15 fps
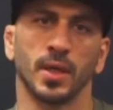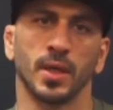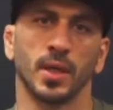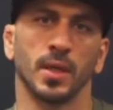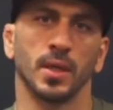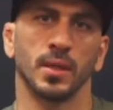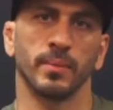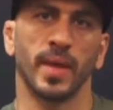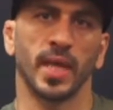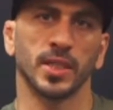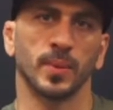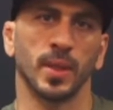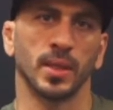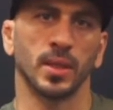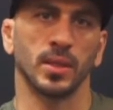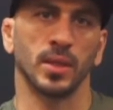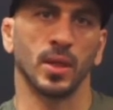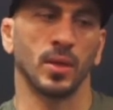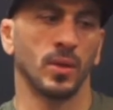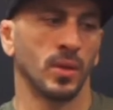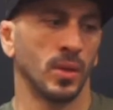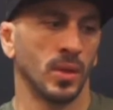matchmaking. You know,
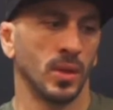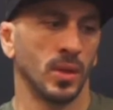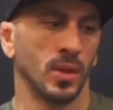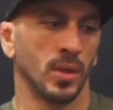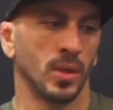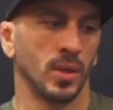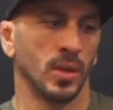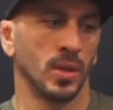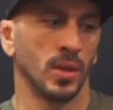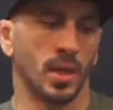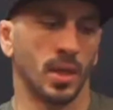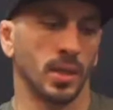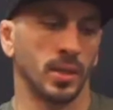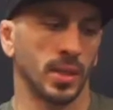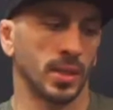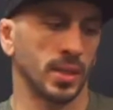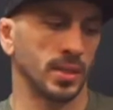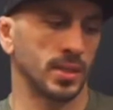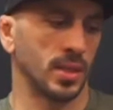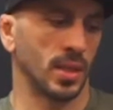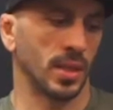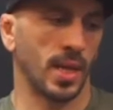you get these
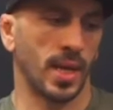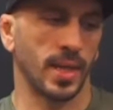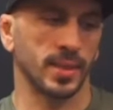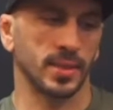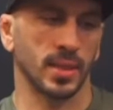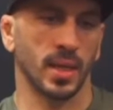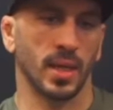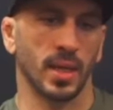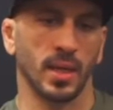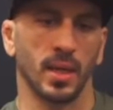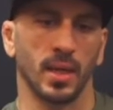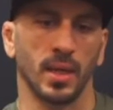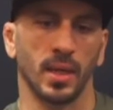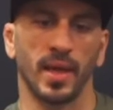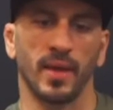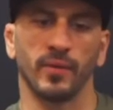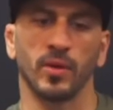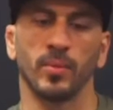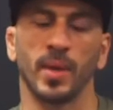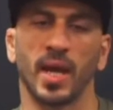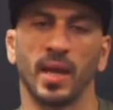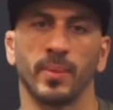young guys that have a
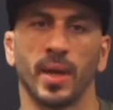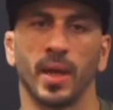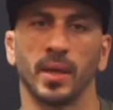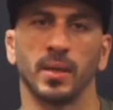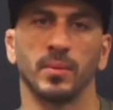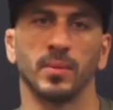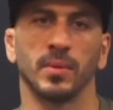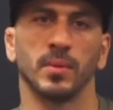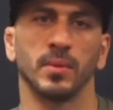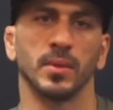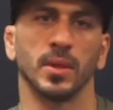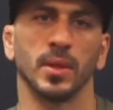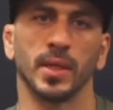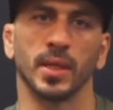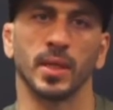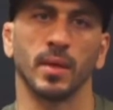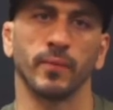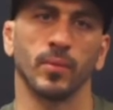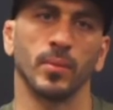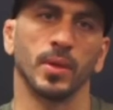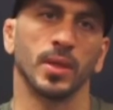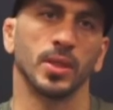little bit of hype behind them. You know, they come
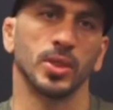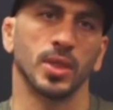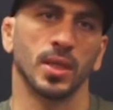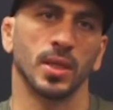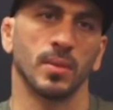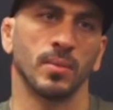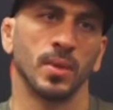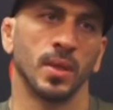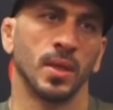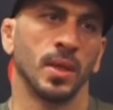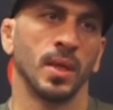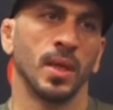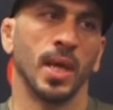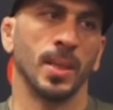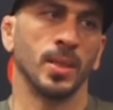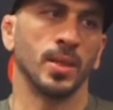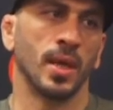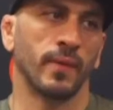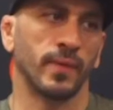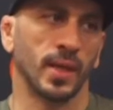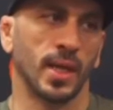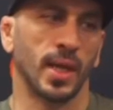from a good gym, and then
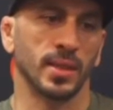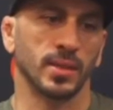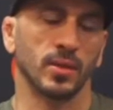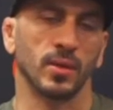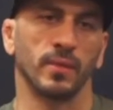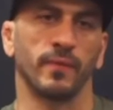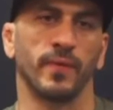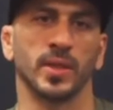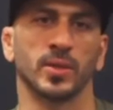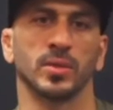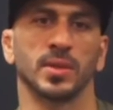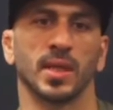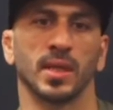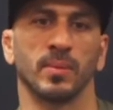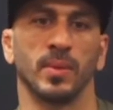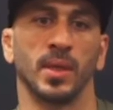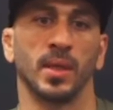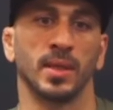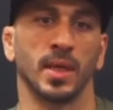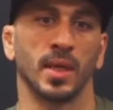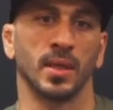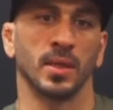you have the guys that are veterans like
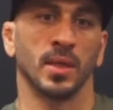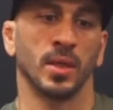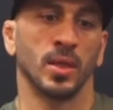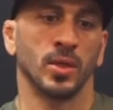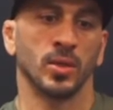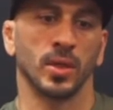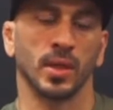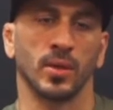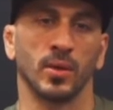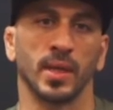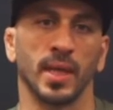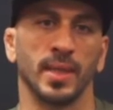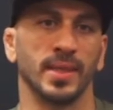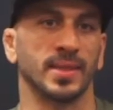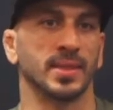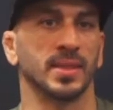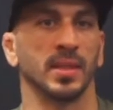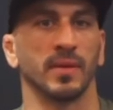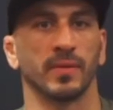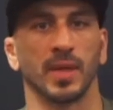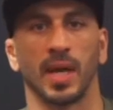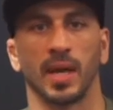me that you're like, okay, let's see
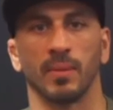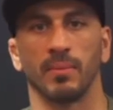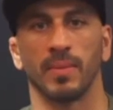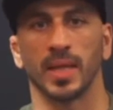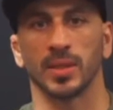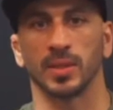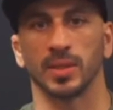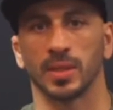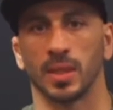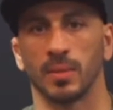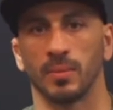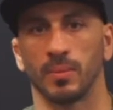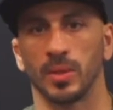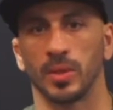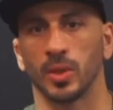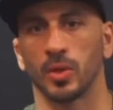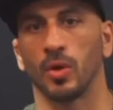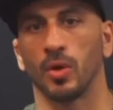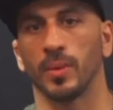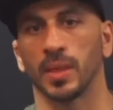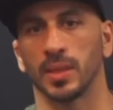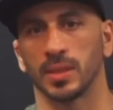if the hype matches up, and you
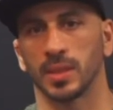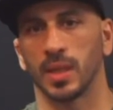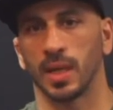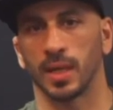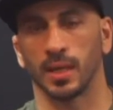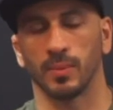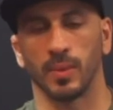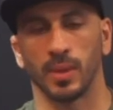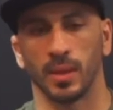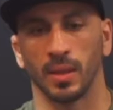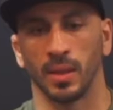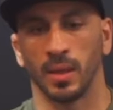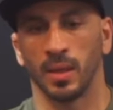throw them against a guy like me,